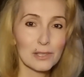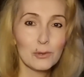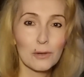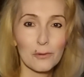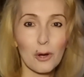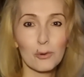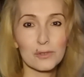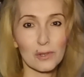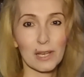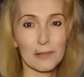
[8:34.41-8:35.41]

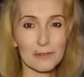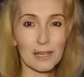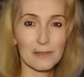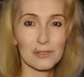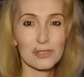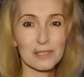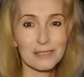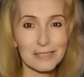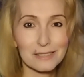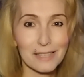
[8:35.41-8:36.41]
UFOs on live television
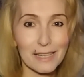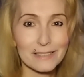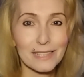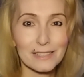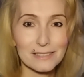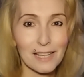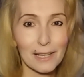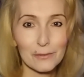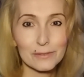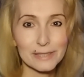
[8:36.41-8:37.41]
in these days that it's
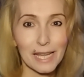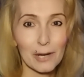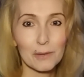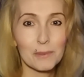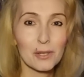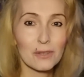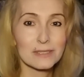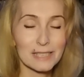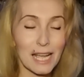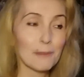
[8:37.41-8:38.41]
kind of scary
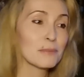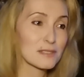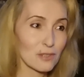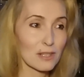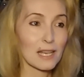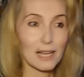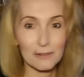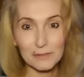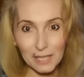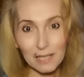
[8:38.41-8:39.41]
because it happens on
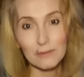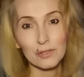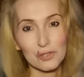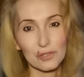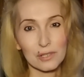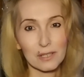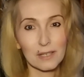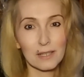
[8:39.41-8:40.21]
live television.